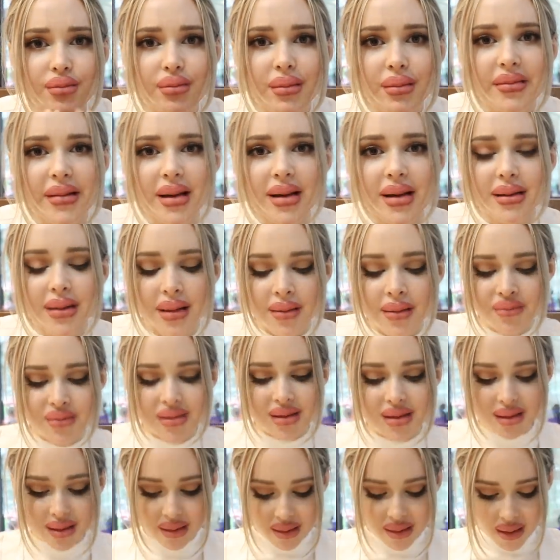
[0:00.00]
move my
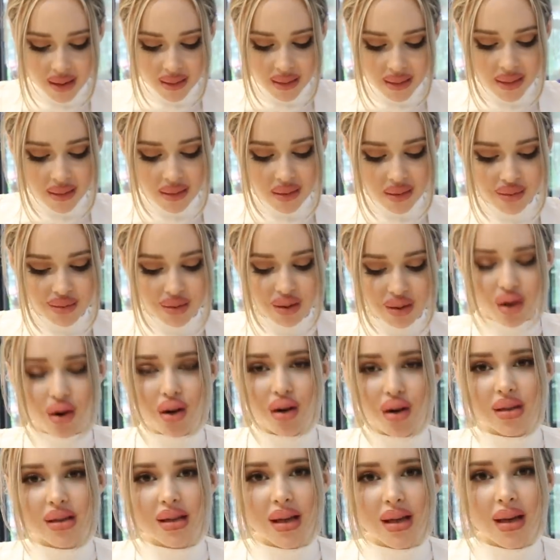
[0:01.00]
lips and like this
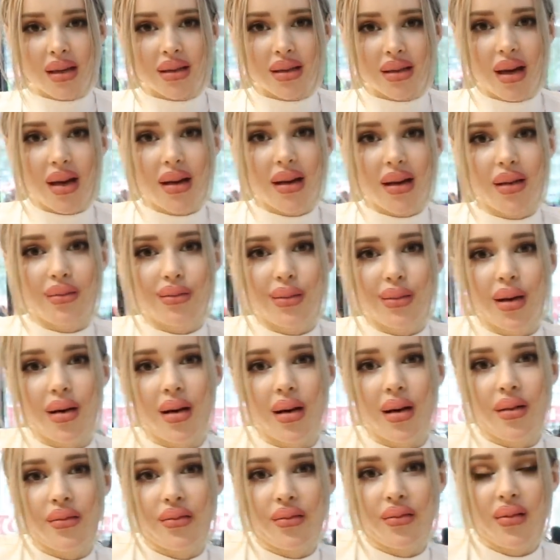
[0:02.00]
corset is cutting me
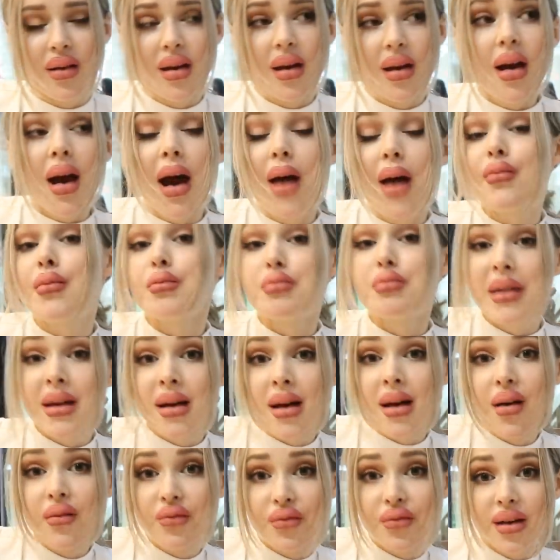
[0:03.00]
off. I'm a bit
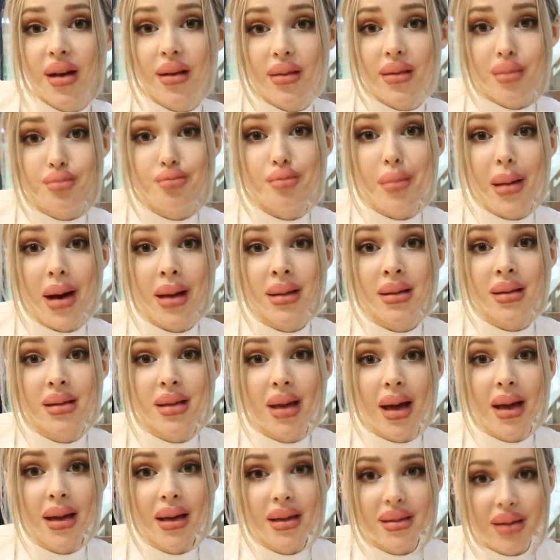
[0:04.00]
comfy on the butt
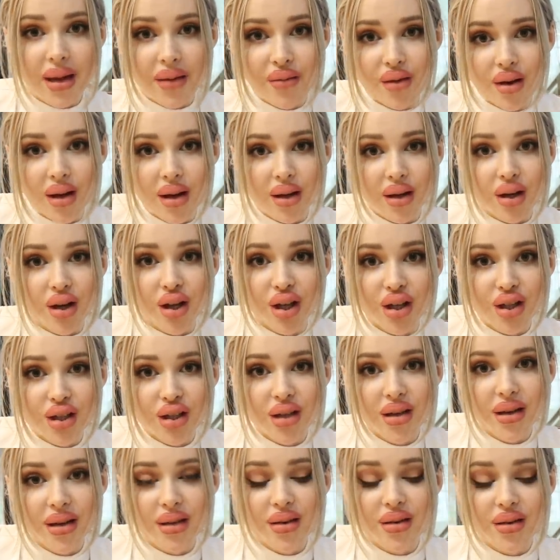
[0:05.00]
side because I have a lot of
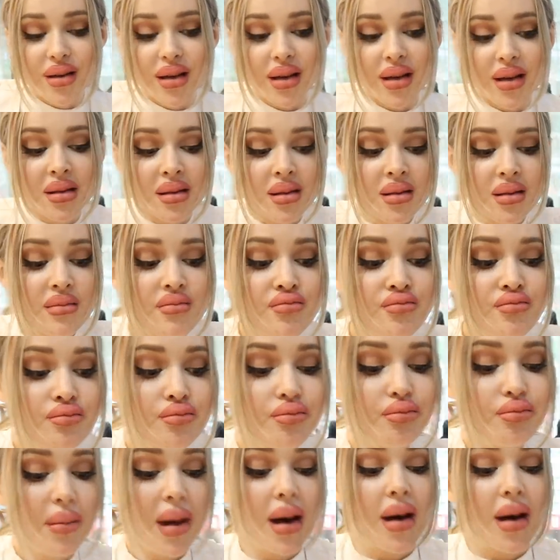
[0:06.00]
cushion underneath,
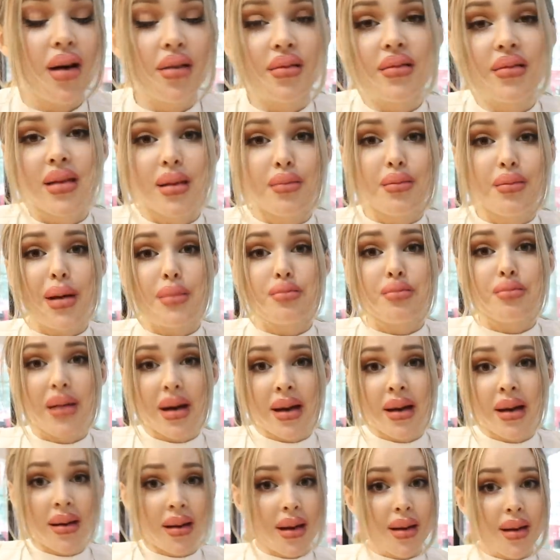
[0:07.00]
but other than my
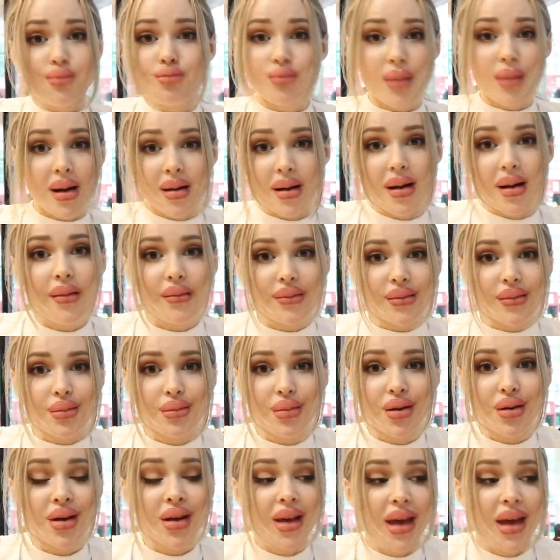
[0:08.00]
butt, I'm not
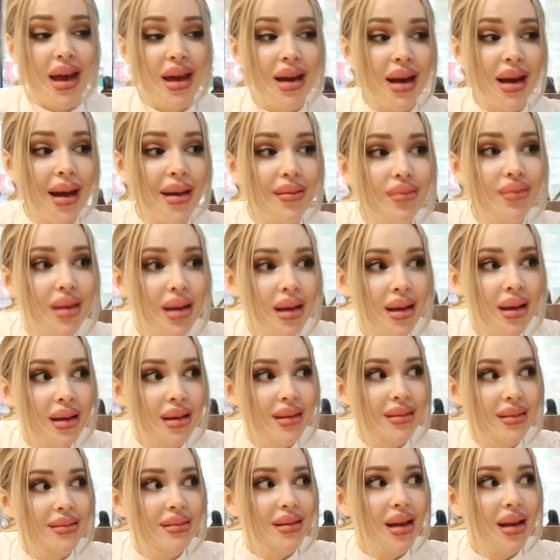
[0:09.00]
comfortable. And I'm like,
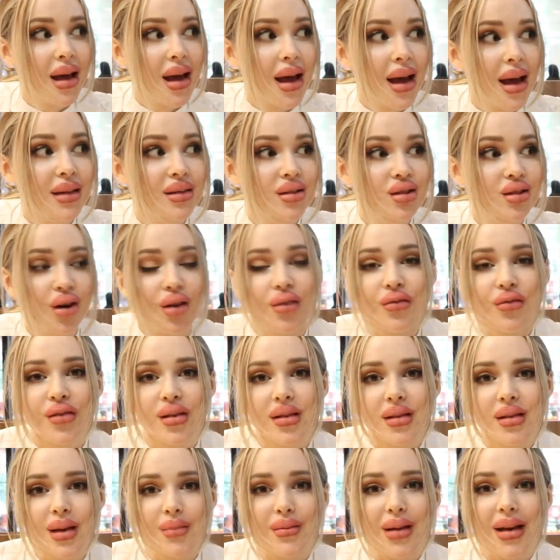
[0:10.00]
I don't feel like